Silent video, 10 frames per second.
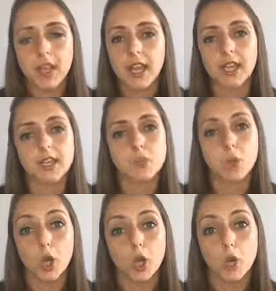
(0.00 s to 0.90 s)
and
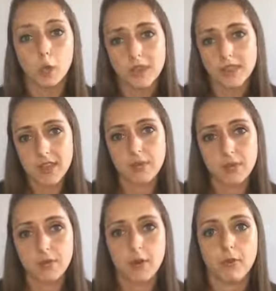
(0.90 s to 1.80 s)
work with them
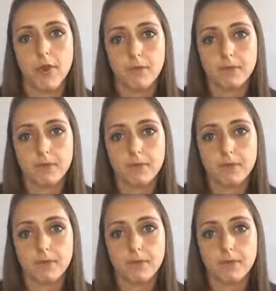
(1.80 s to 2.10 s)
throughout that.